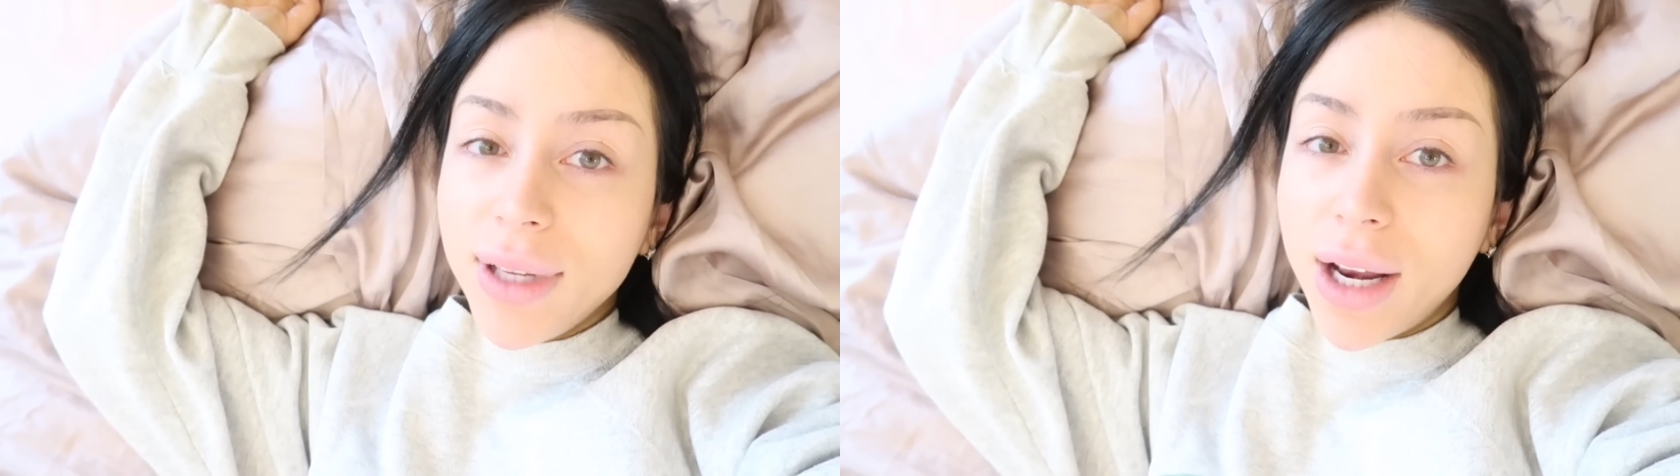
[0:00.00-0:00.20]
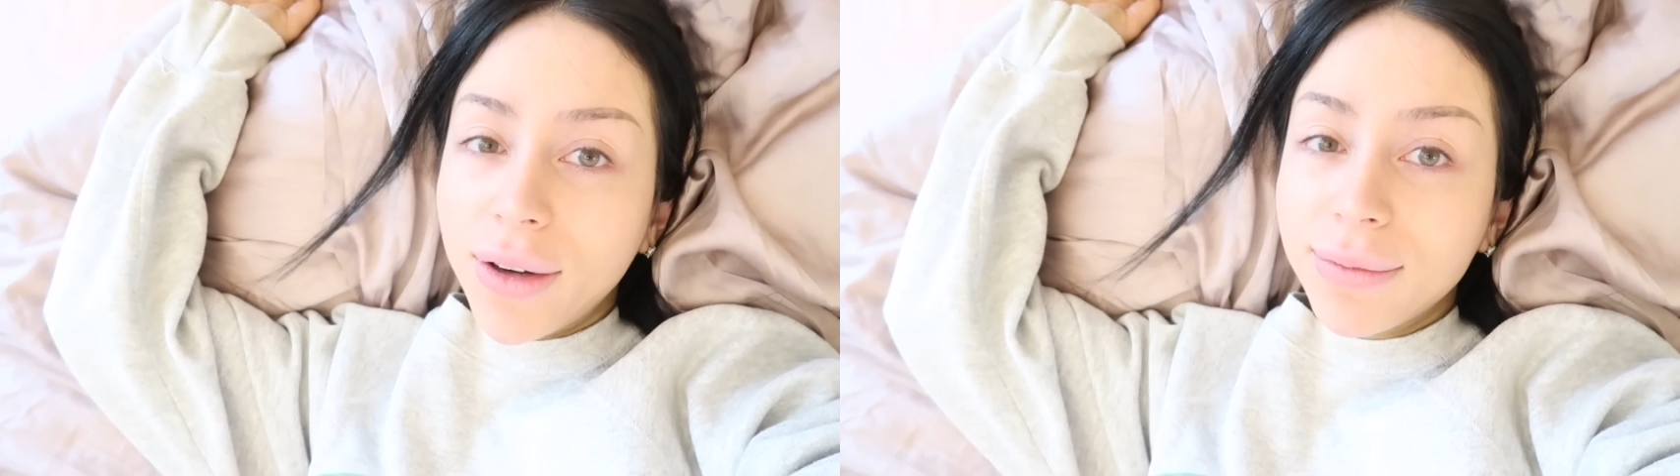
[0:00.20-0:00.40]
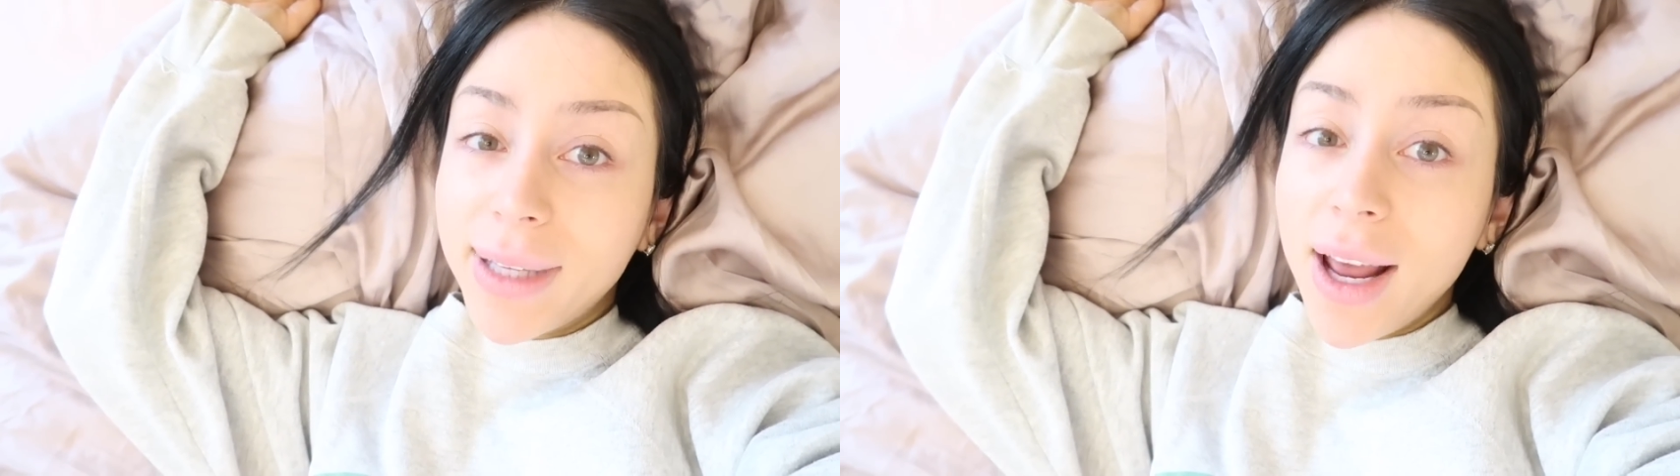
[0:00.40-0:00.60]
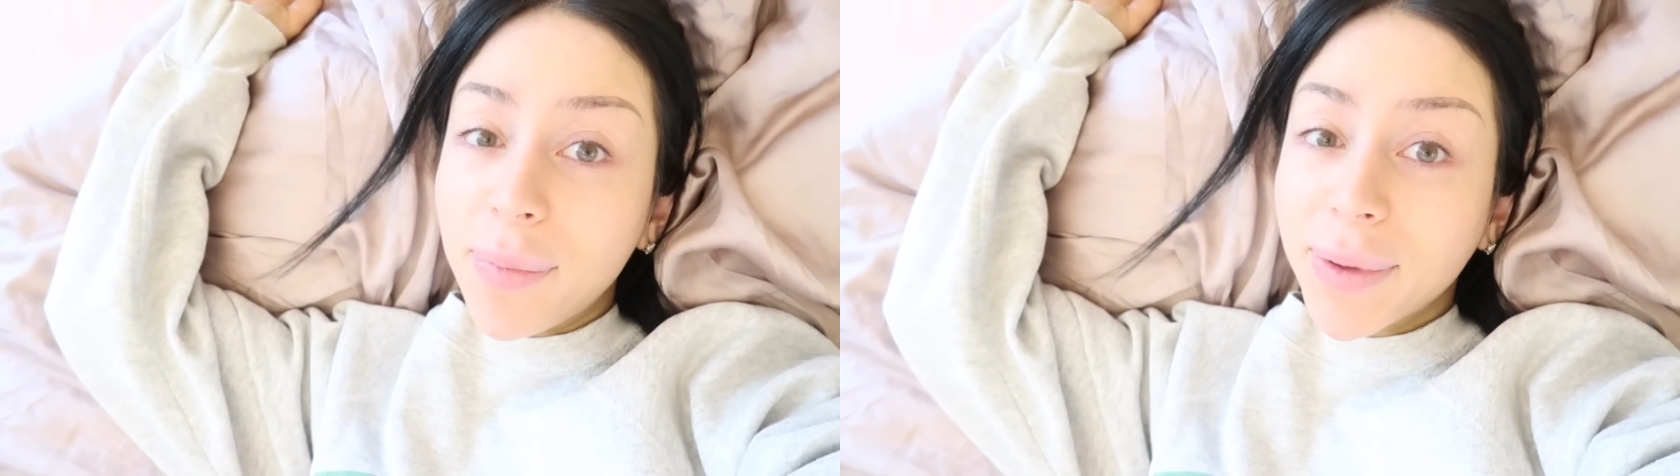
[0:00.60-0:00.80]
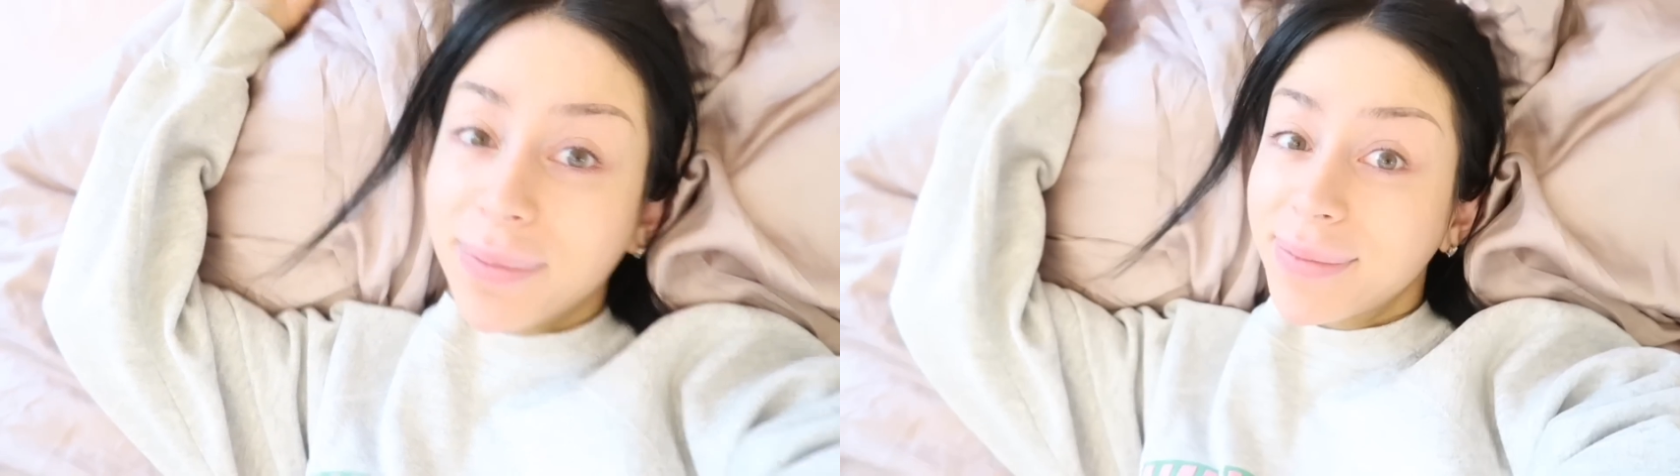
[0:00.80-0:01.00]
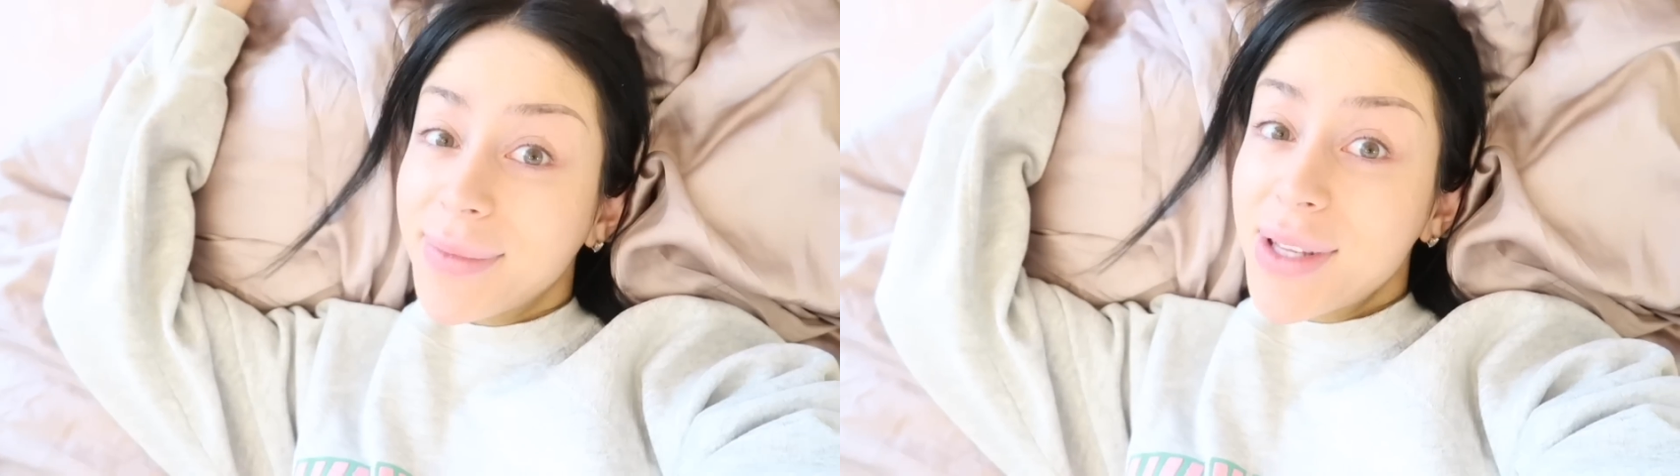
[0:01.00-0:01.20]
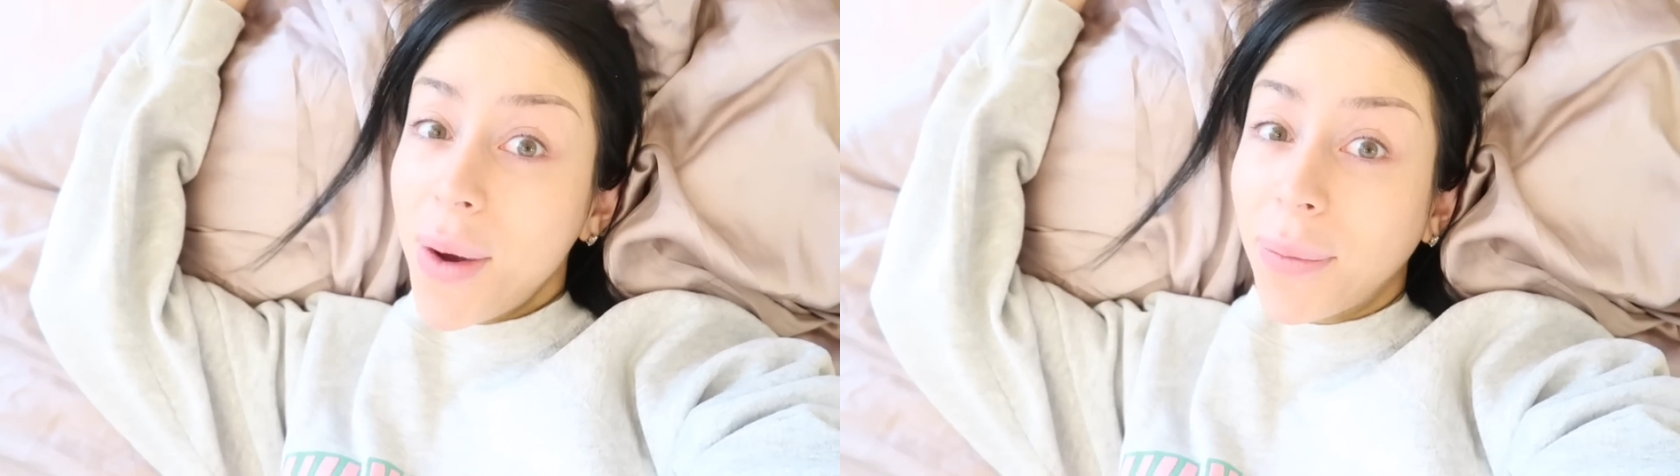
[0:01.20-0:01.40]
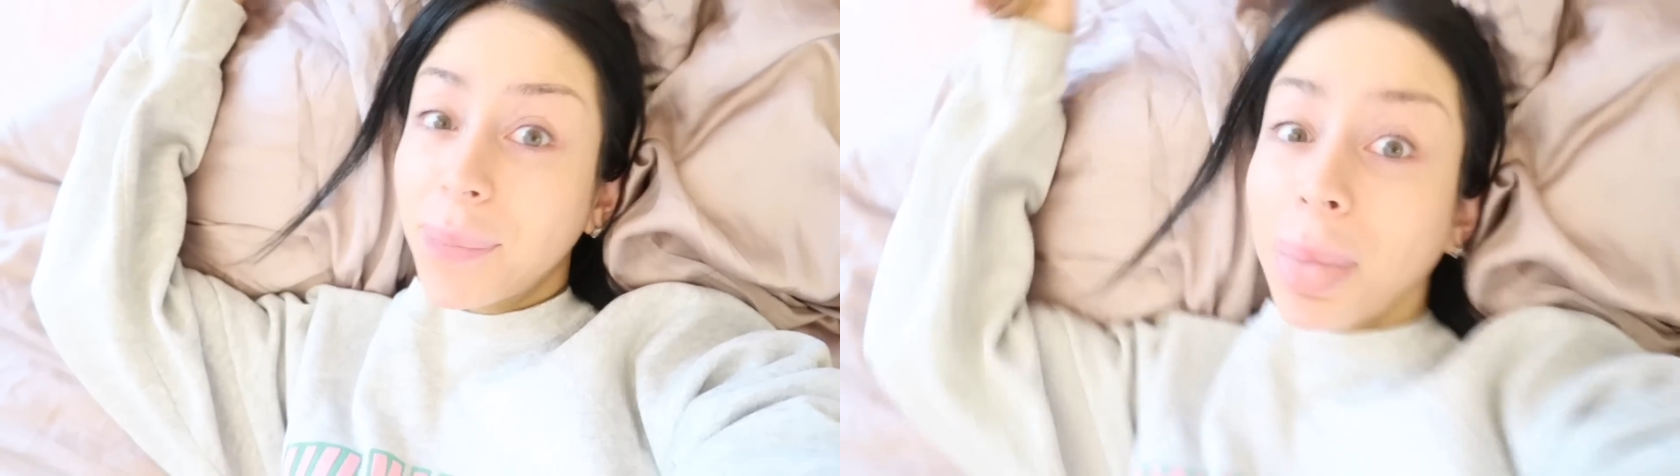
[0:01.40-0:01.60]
you know, get up. So,